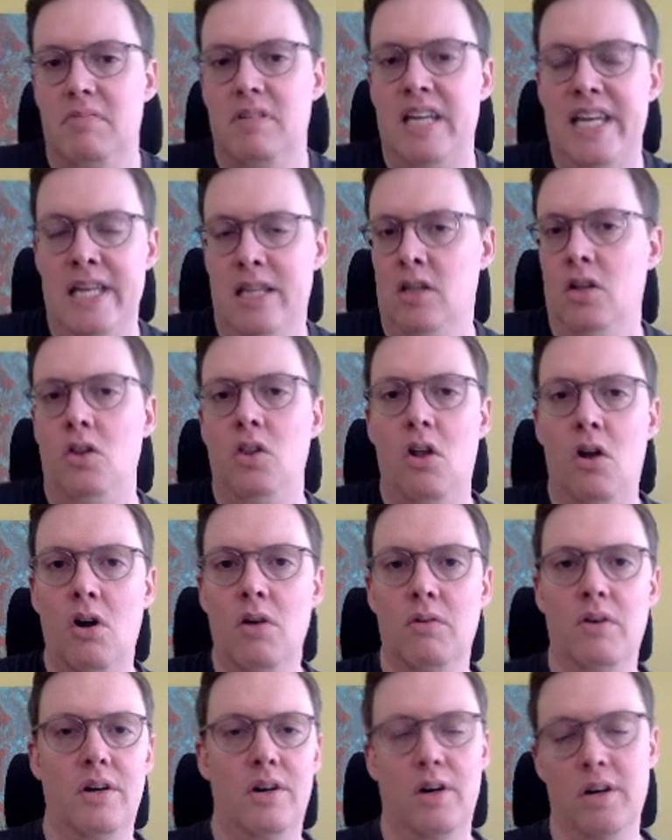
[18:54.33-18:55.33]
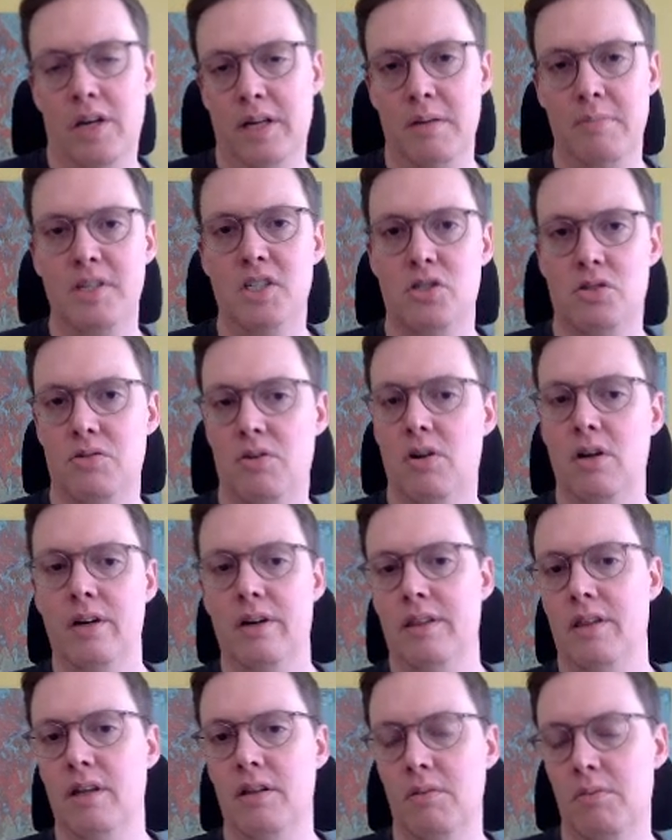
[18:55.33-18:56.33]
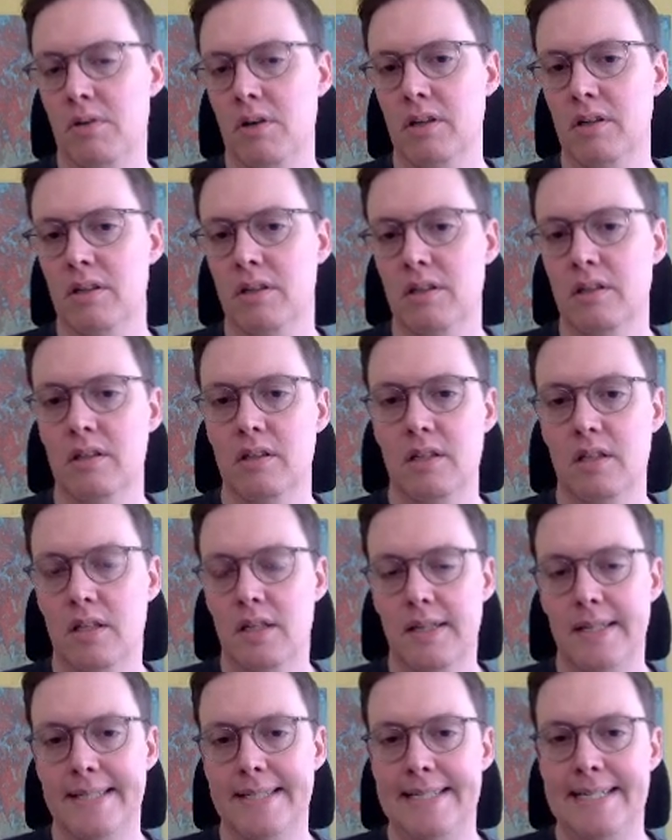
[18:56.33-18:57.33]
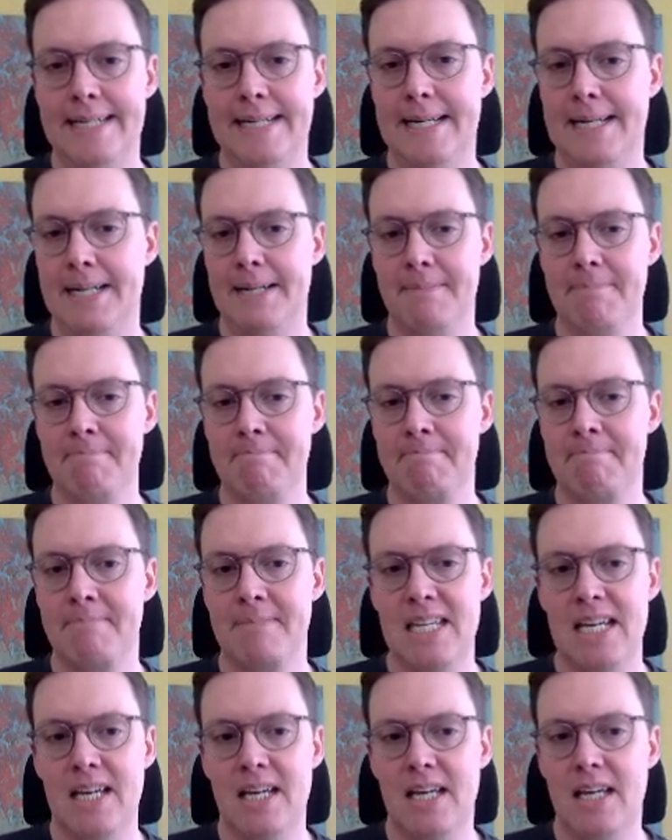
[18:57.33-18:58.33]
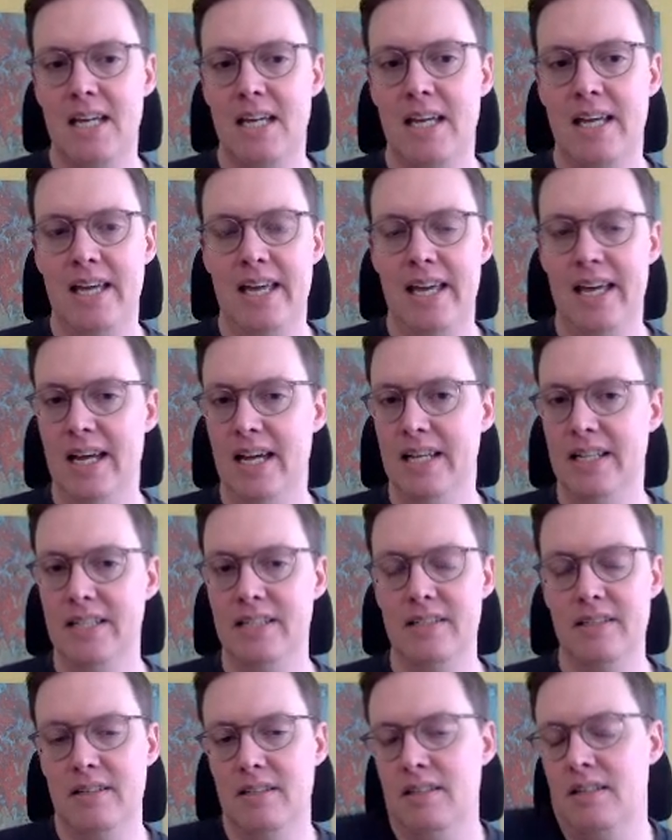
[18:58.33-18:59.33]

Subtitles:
in the long run are going to be stronger than the rook. And